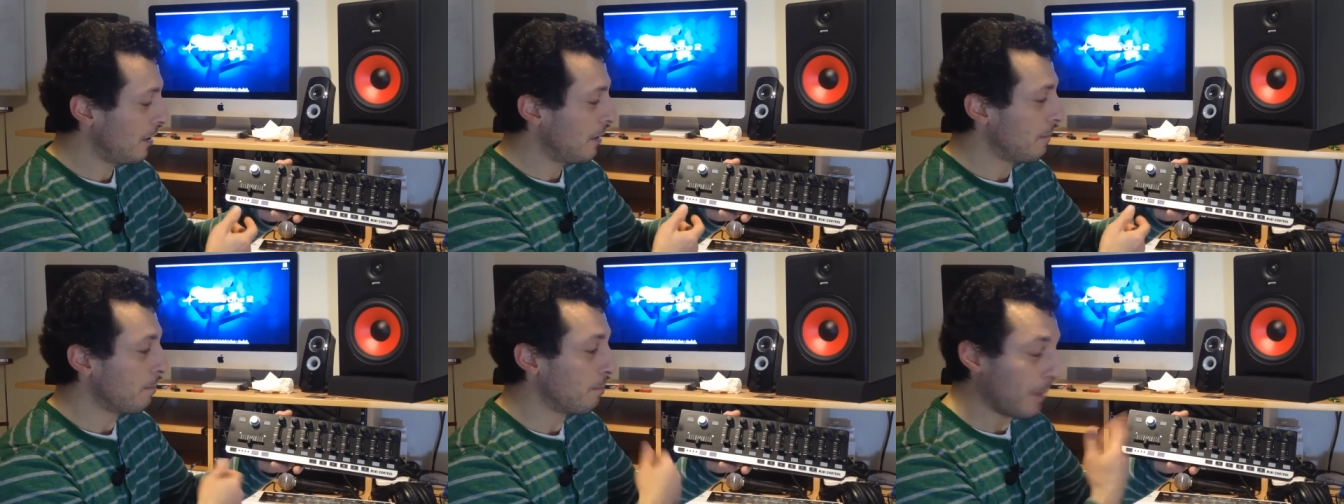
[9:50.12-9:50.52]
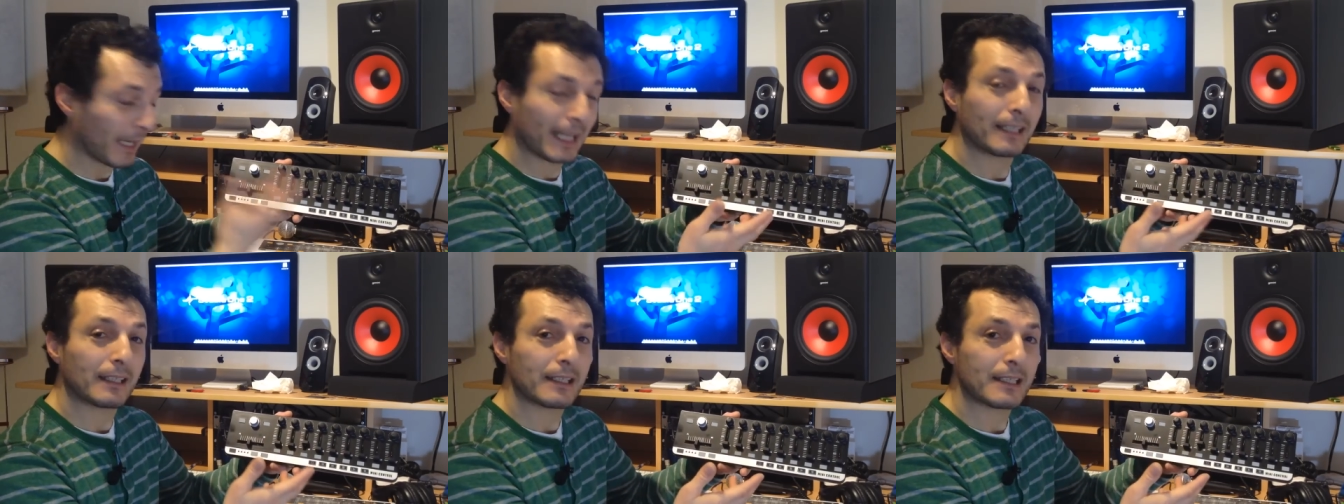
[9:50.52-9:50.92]
but
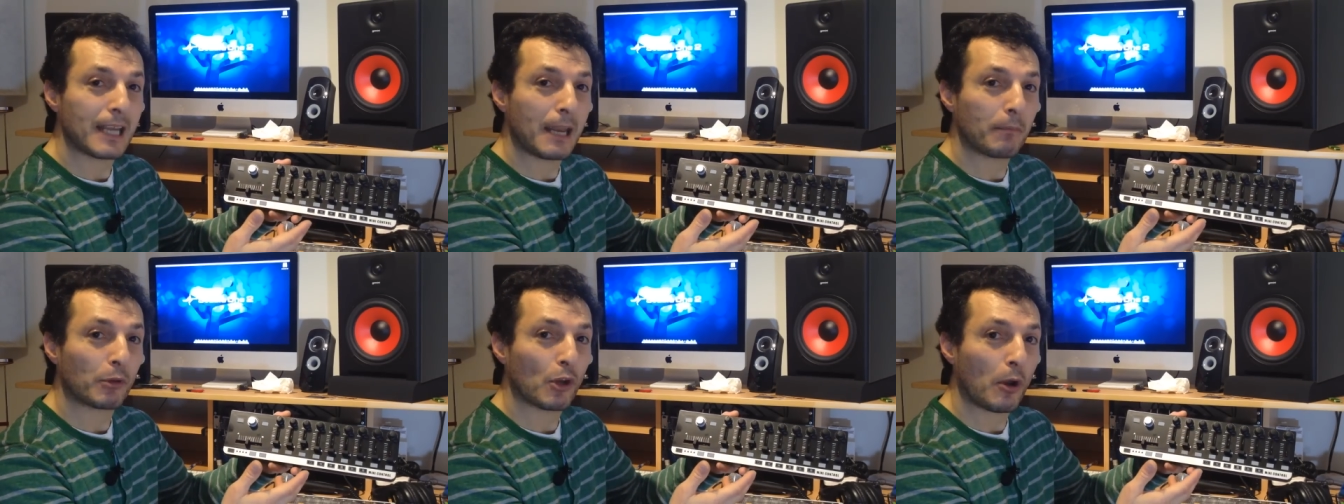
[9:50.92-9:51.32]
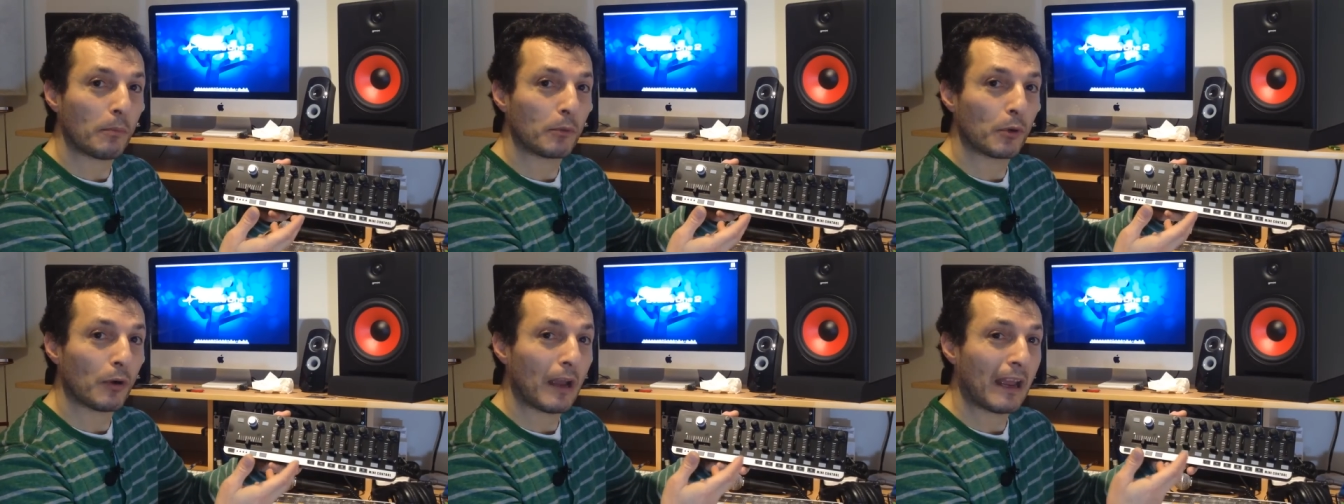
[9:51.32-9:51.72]
at the same
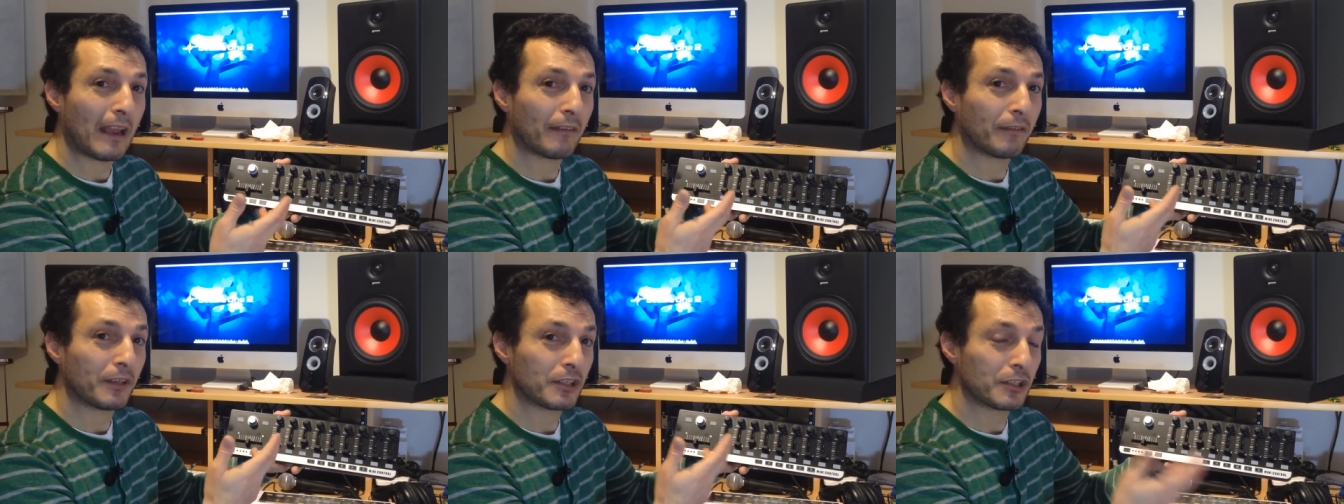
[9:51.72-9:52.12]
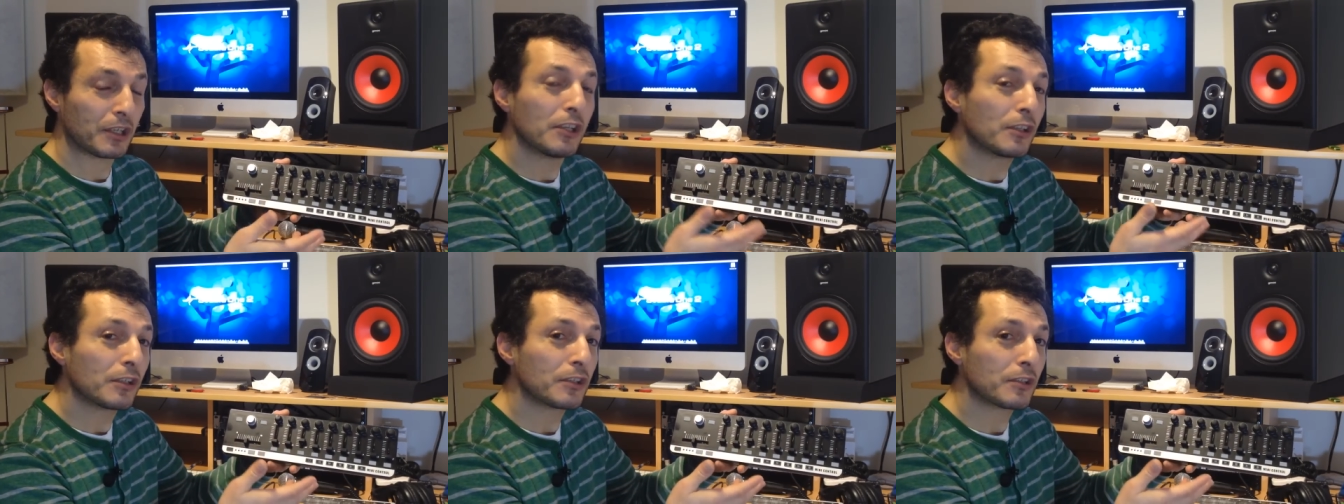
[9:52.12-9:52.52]
time you have a
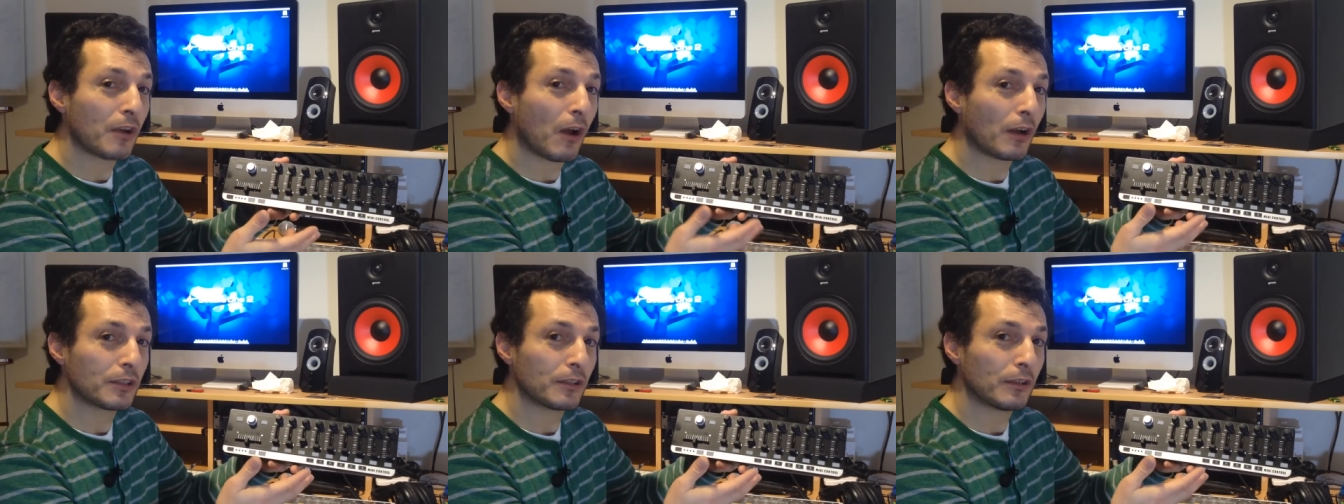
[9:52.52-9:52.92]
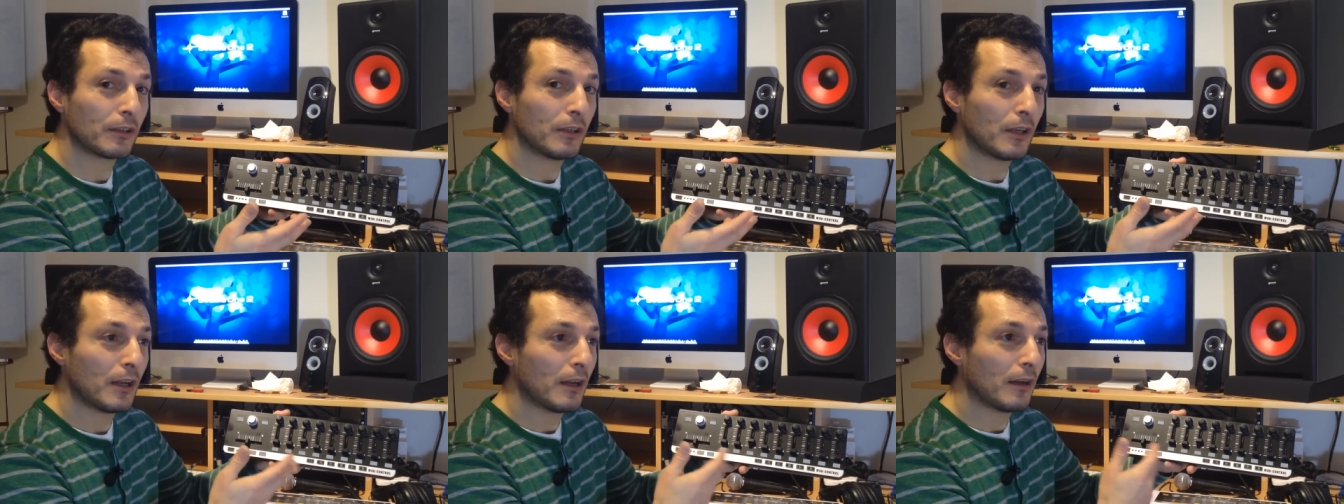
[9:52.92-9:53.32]
synthesizer